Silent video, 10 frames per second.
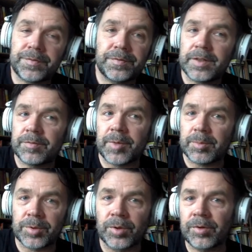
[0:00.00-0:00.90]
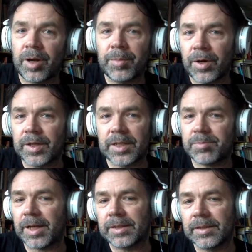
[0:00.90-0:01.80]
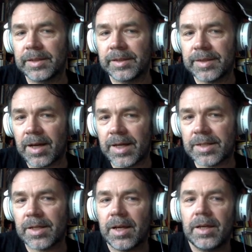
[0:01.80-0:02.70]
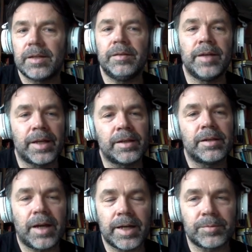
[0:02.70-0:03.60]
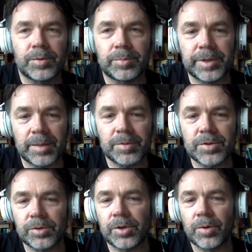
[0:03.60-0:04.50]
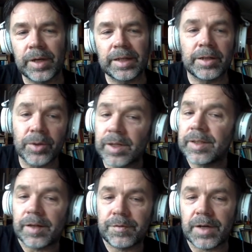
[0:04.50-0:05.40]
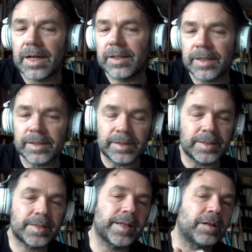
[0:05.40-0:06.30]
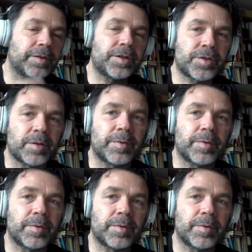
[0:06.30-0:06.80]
if my program unexpectedly dies, then I will be able to go in and look in that file and at least salvage some